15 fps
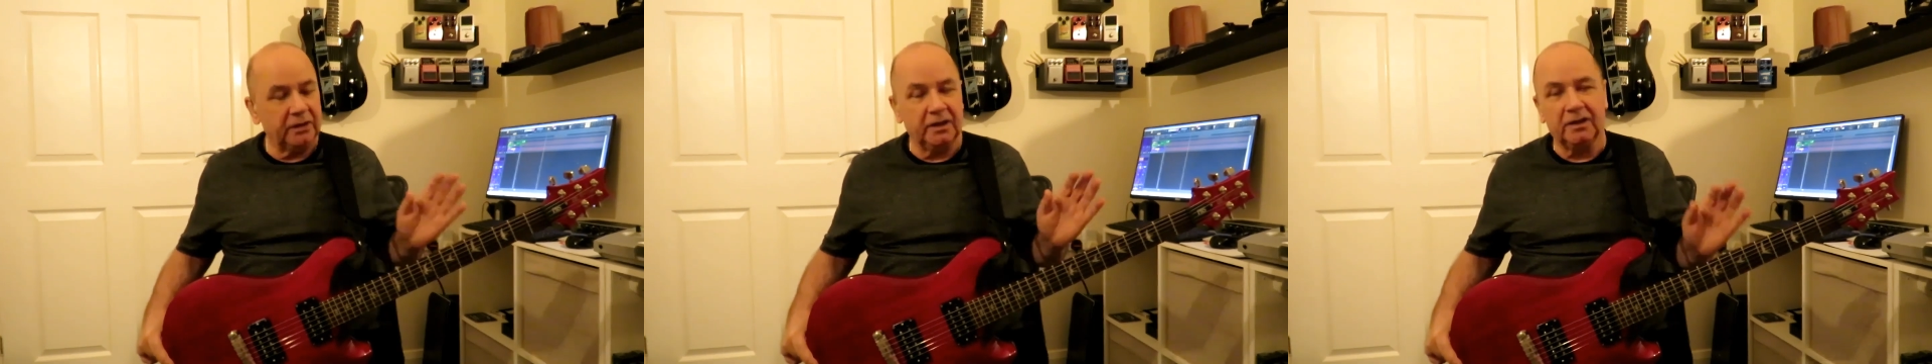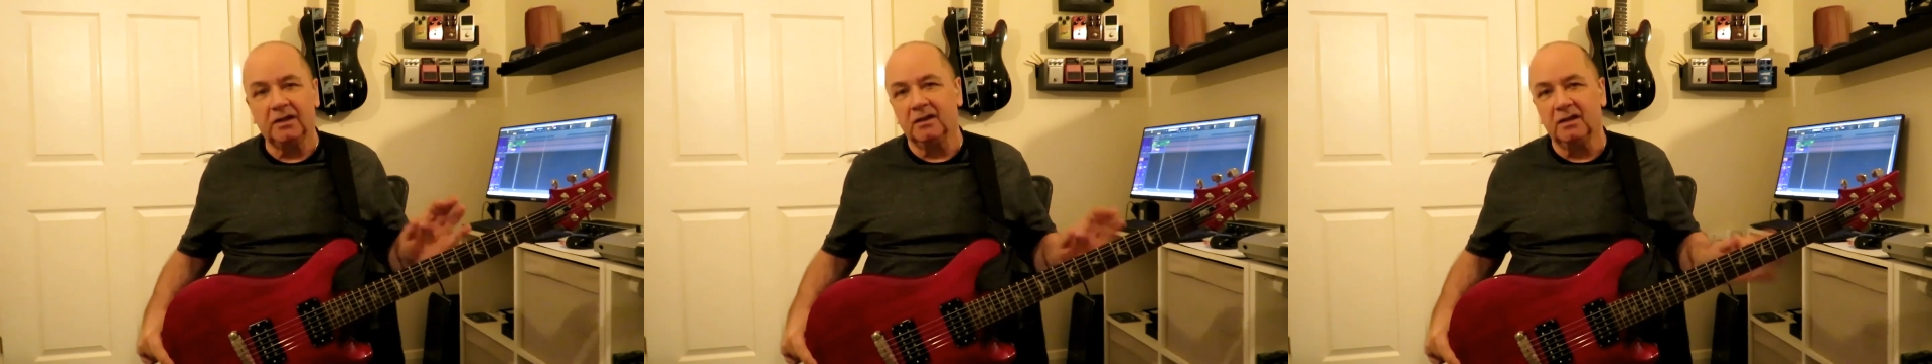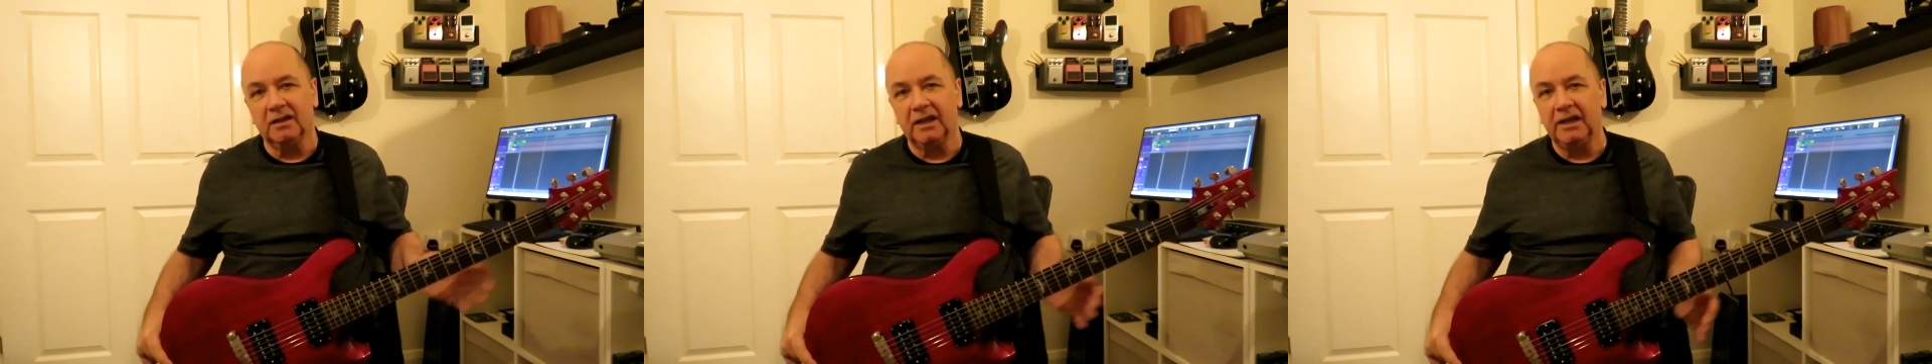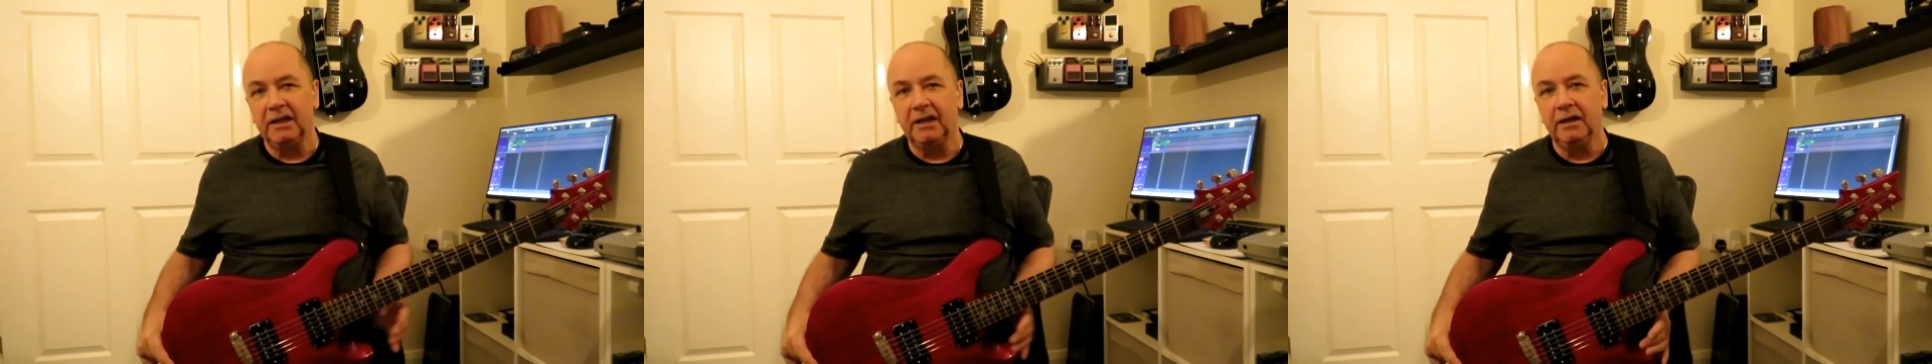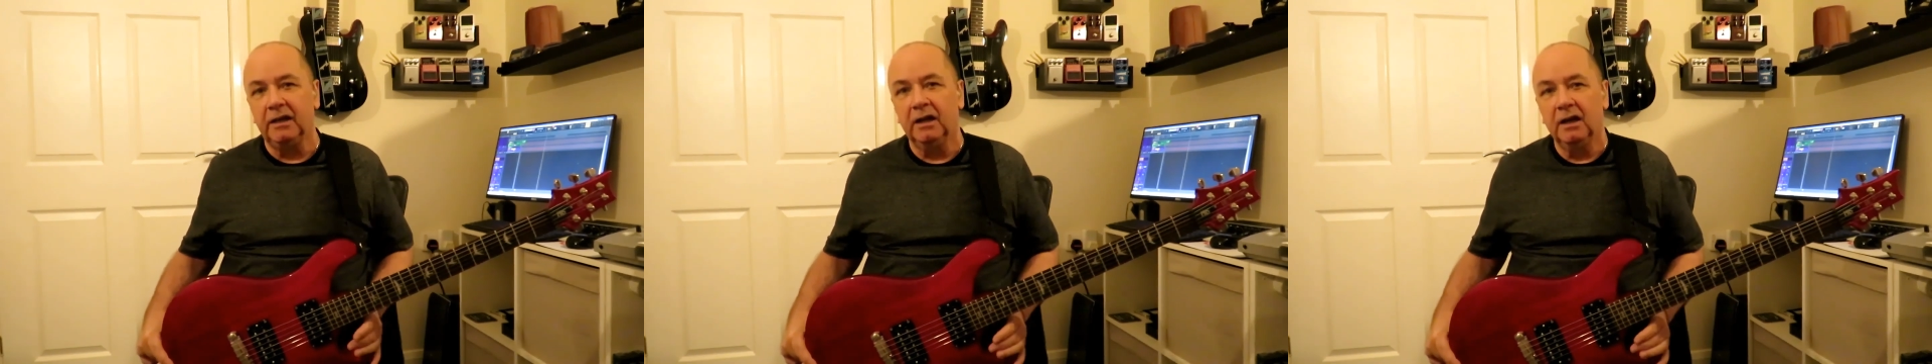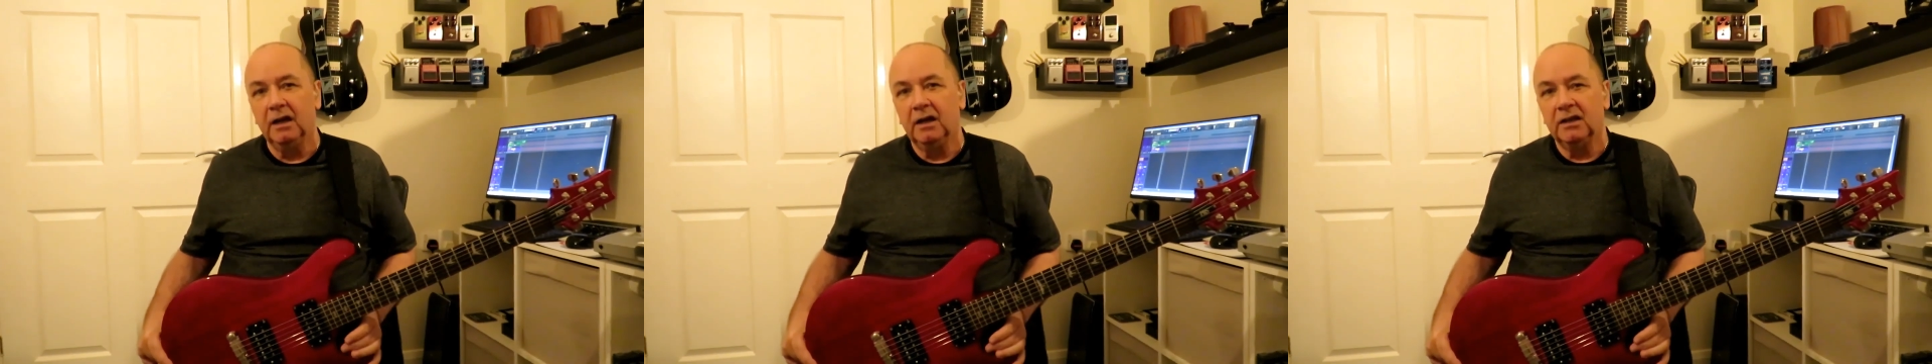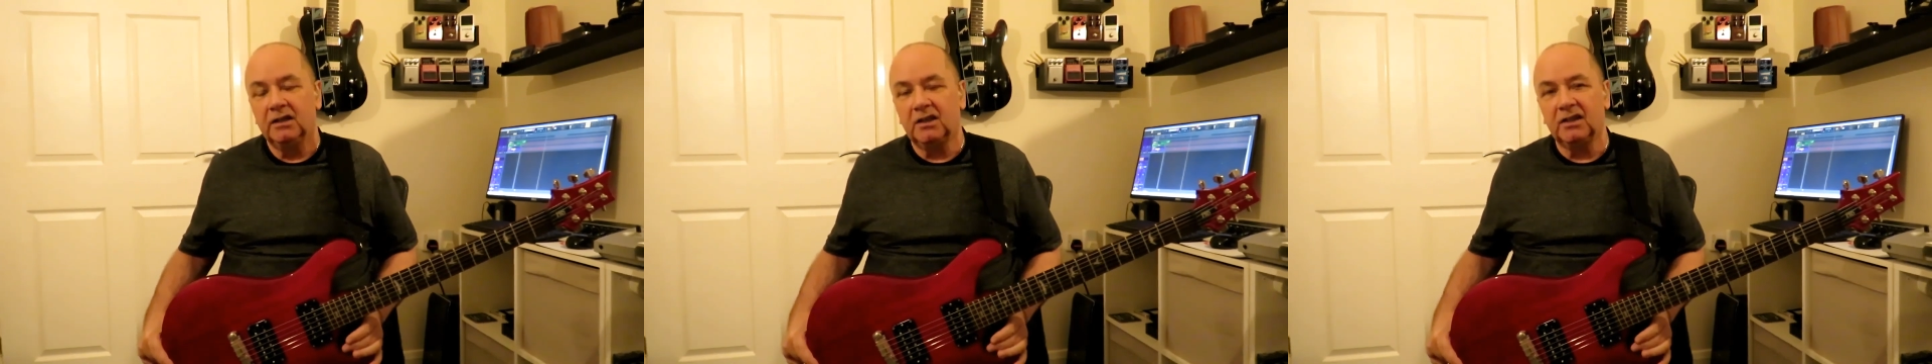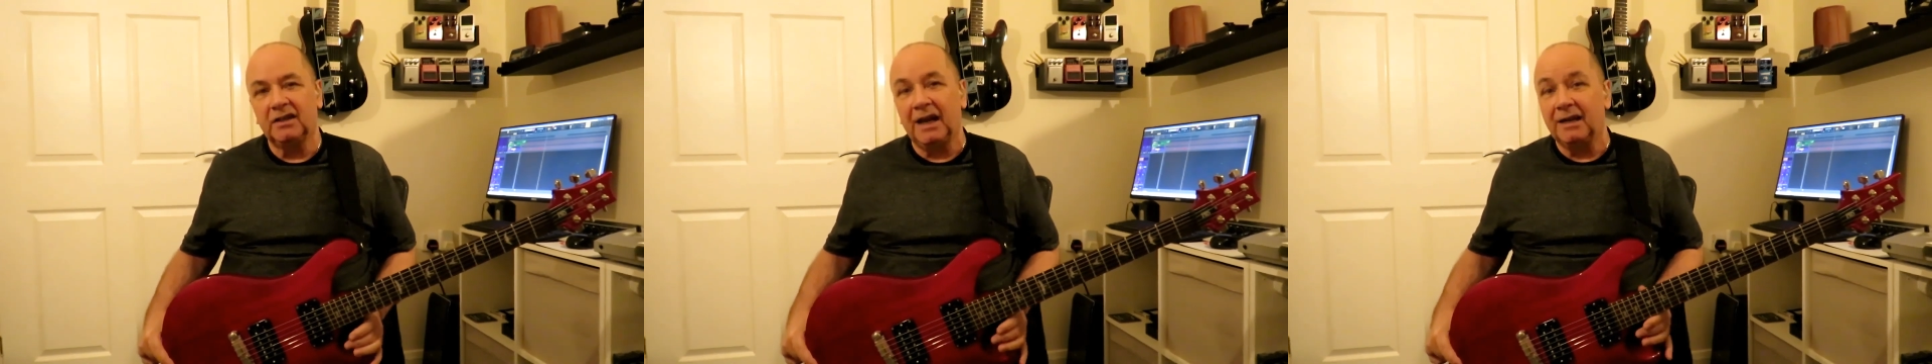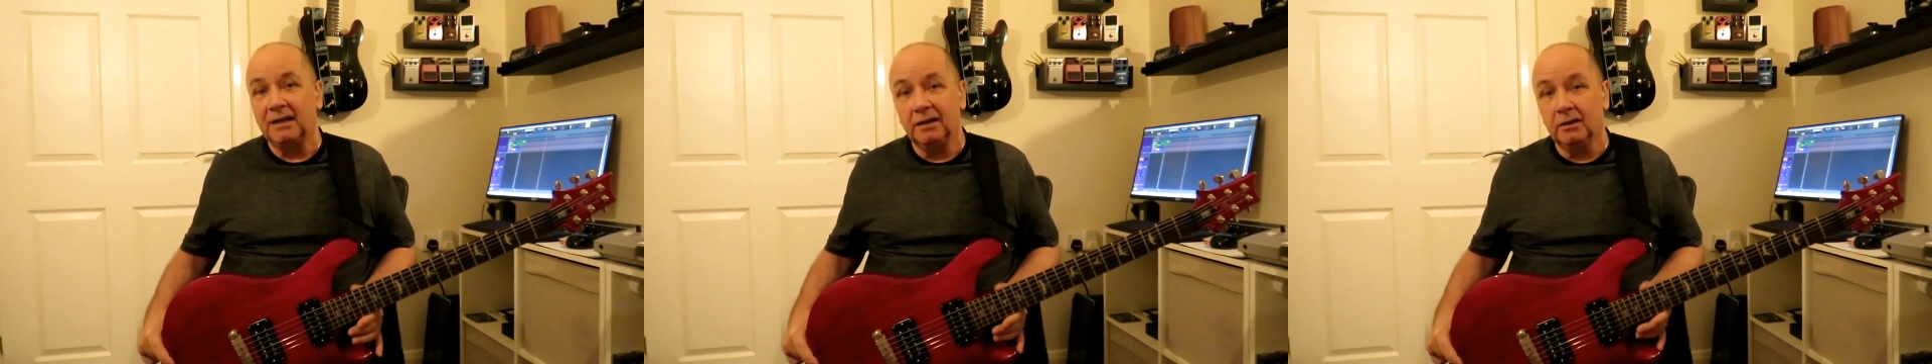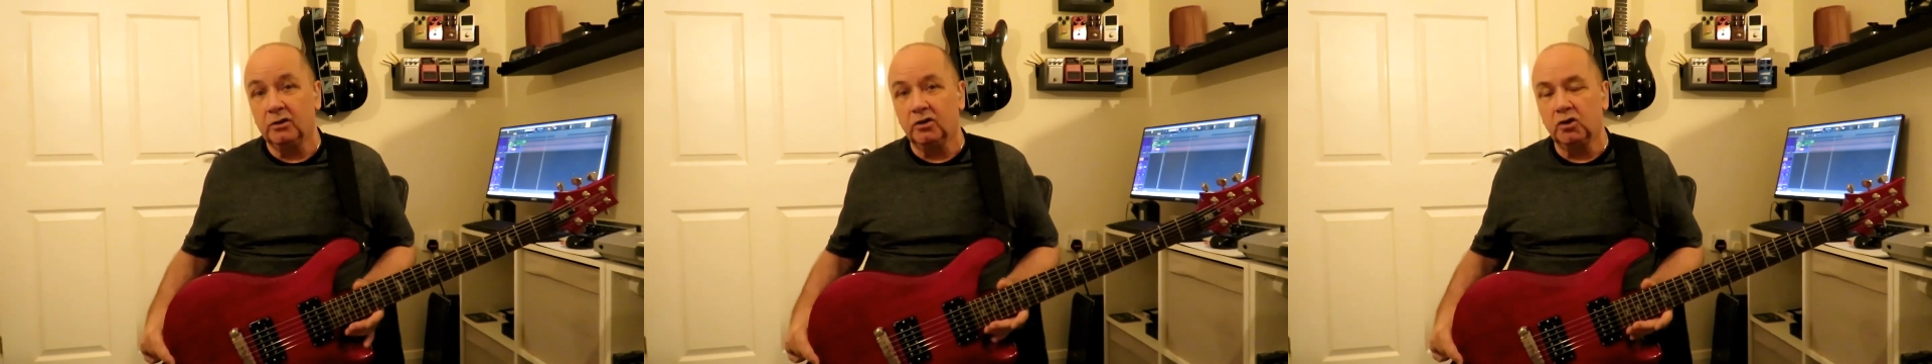This is the
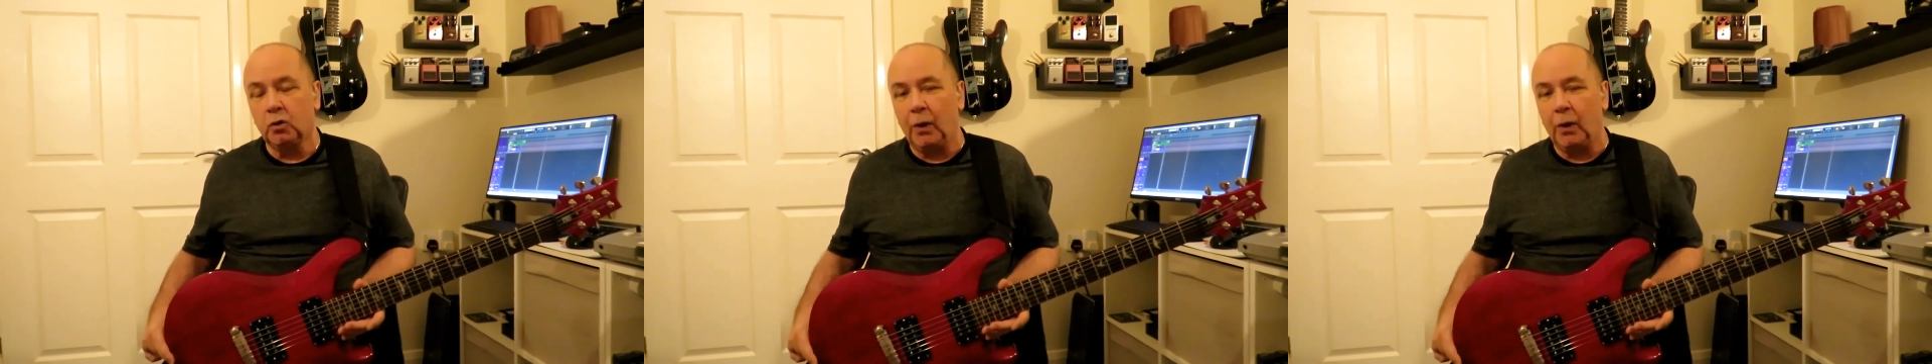standard